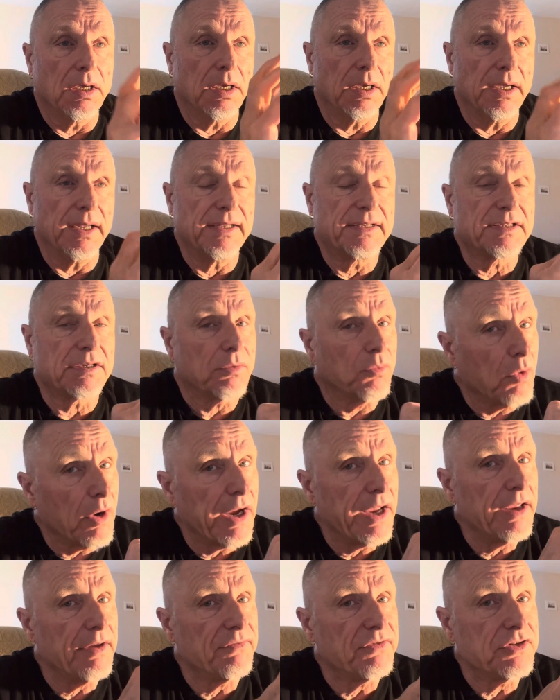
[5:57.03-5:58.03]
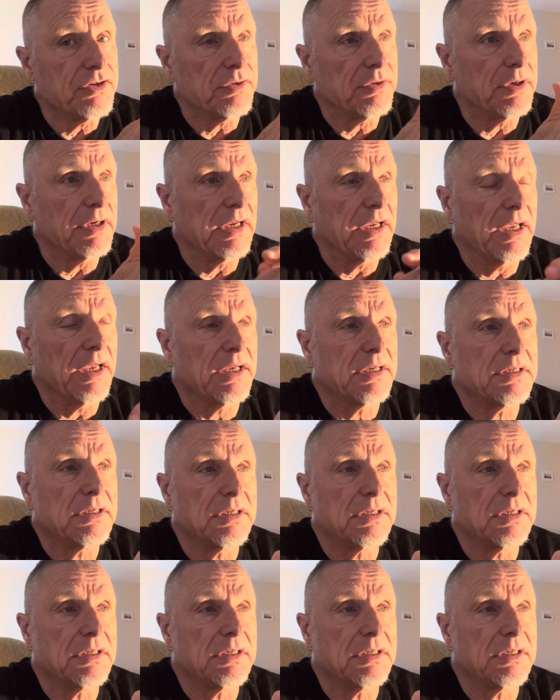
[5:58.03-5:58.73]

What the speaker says: It's a way of doing it.